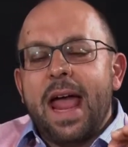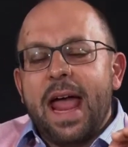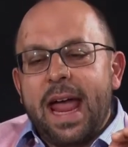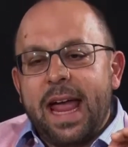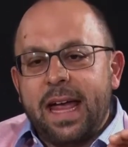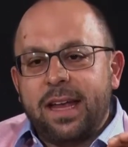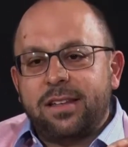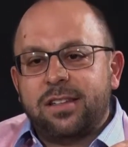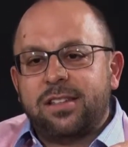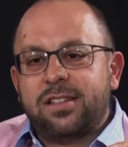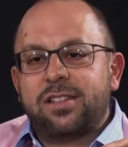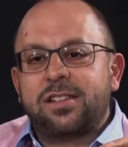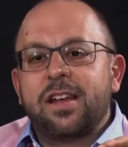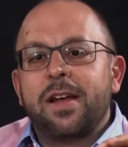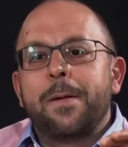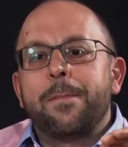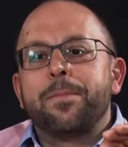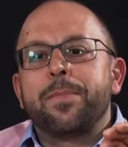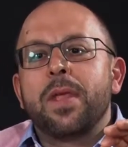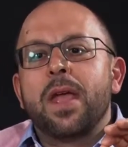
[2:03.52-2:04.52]
It's
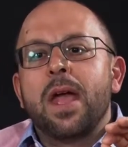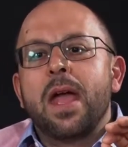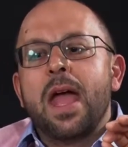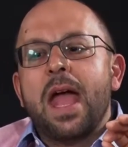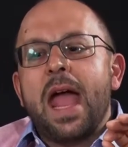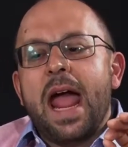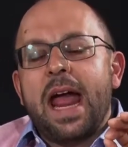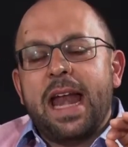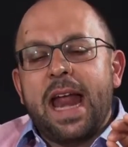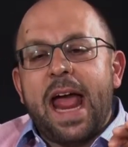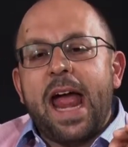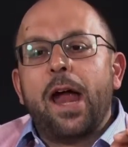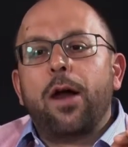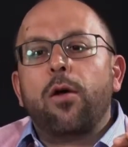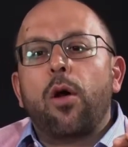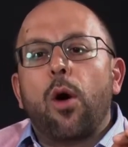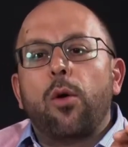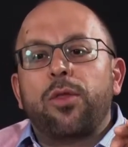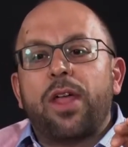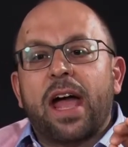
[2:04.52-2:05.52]
an
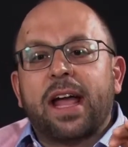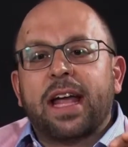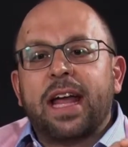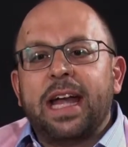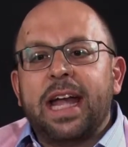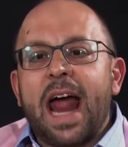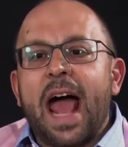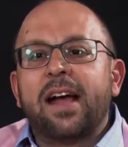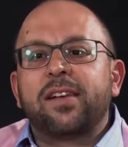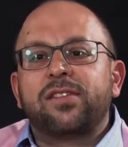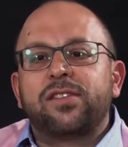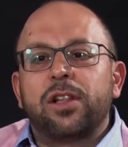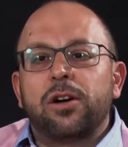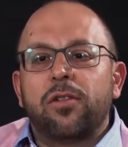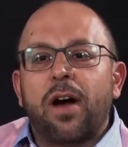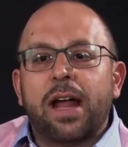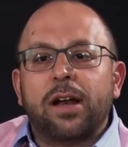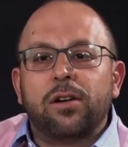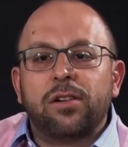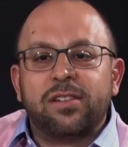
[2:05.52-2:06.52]
arrow that connects the
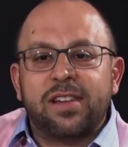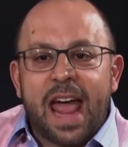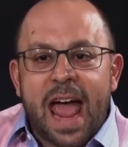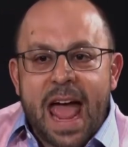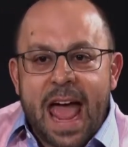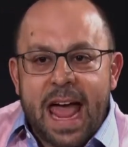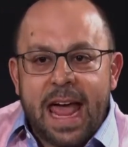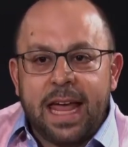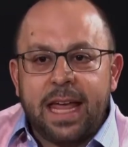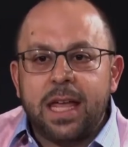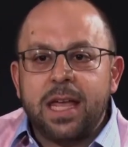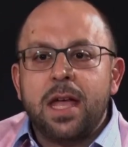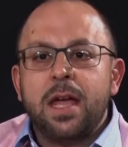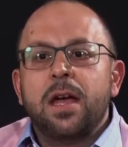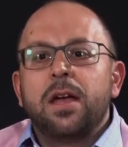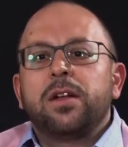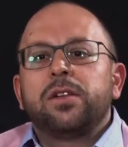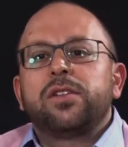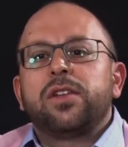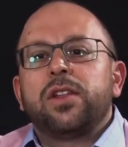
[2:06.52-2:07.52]
letters A
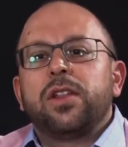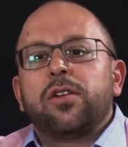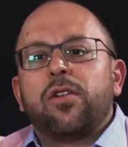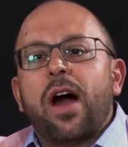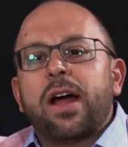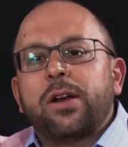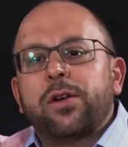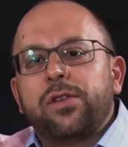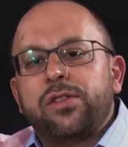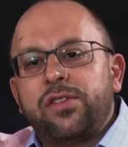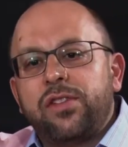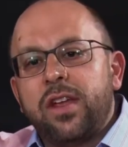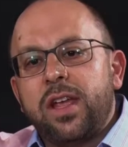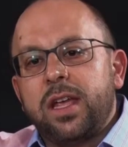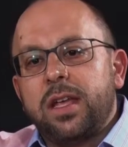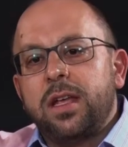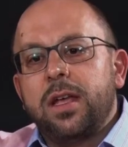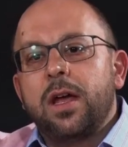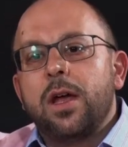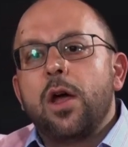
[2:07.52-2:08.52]
to the letter
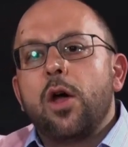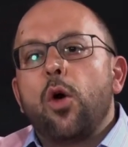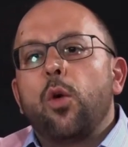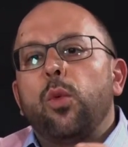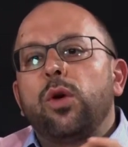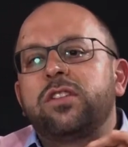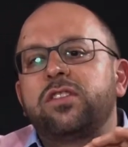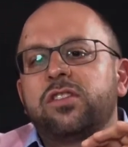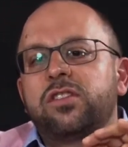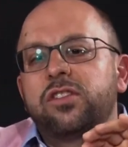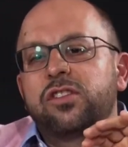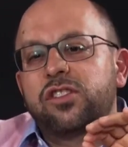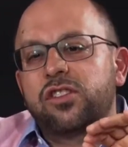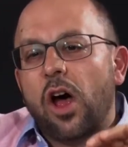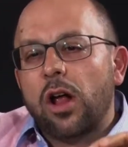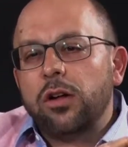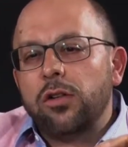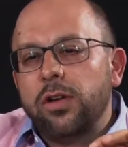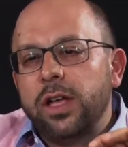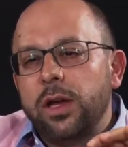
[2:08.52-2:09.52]
Z, which
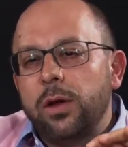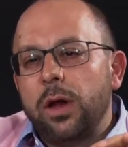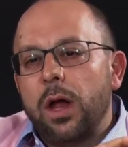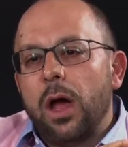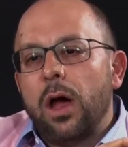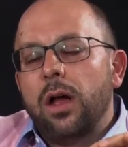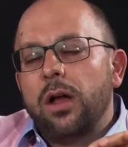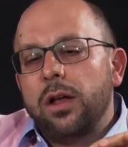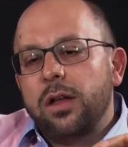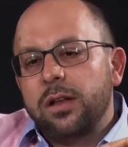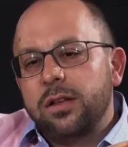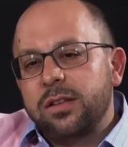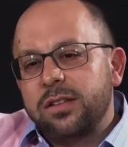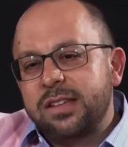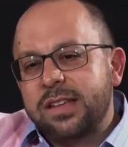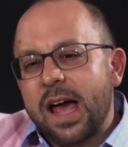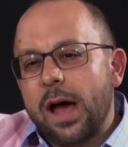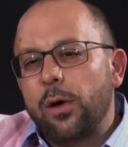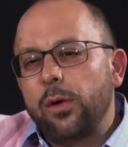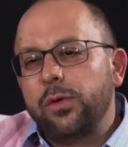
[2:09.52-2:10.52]
subtly
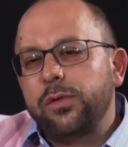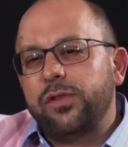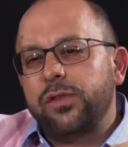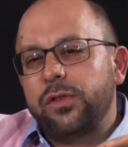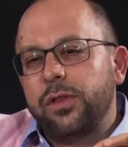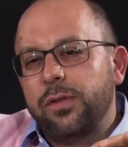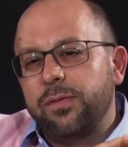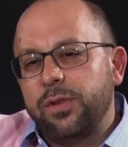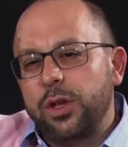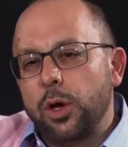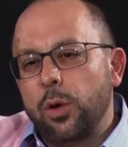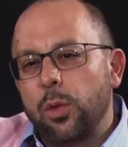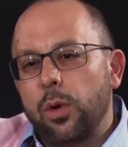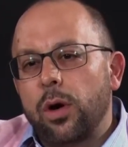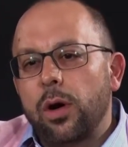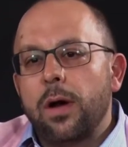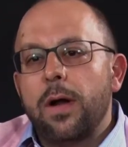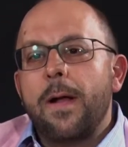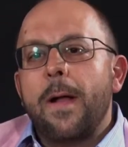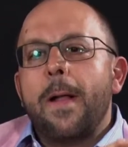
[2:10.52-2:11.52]
tells the
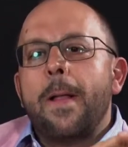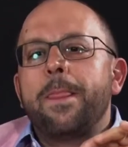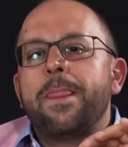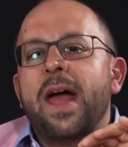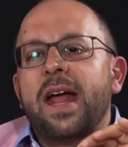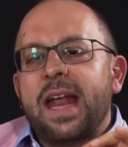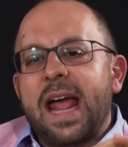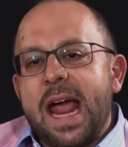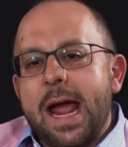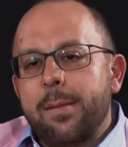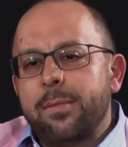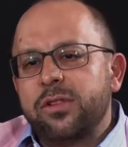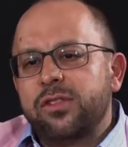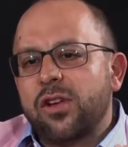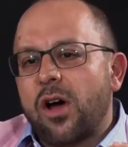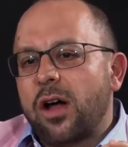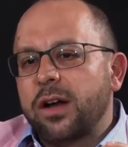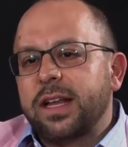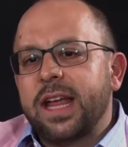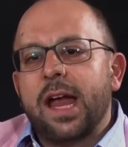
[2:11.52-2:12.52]
viewer that
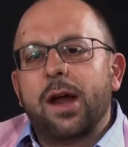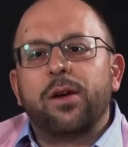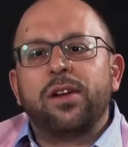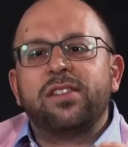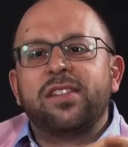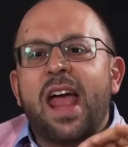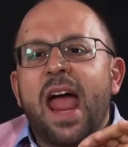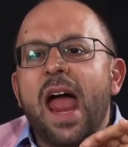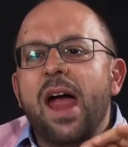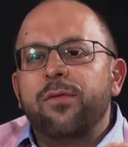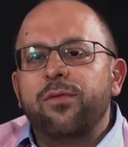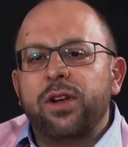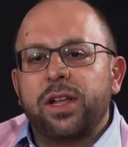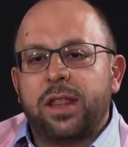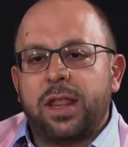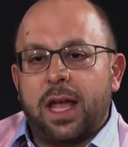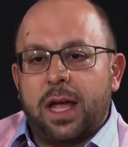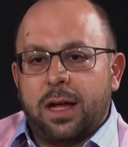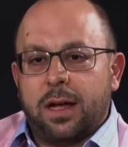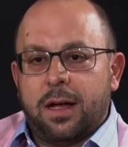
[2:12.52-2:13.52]
Amazon carries
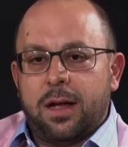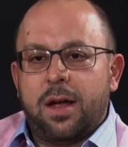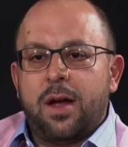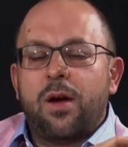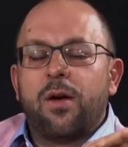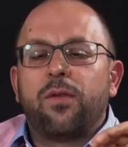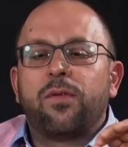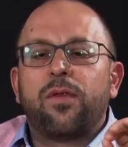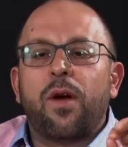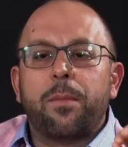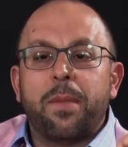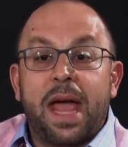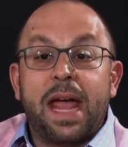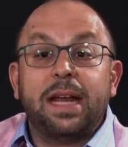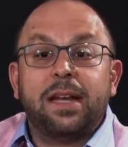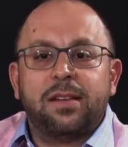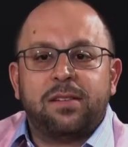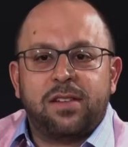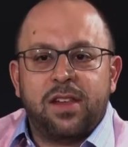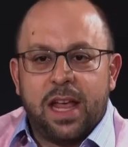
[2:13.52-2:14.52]
everything from
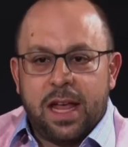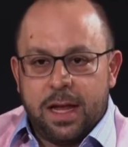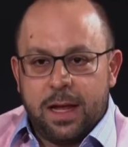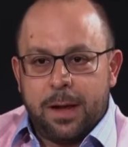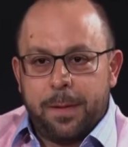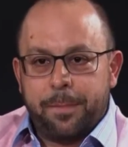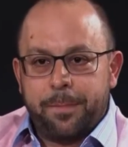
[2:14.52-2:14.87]
A to Z.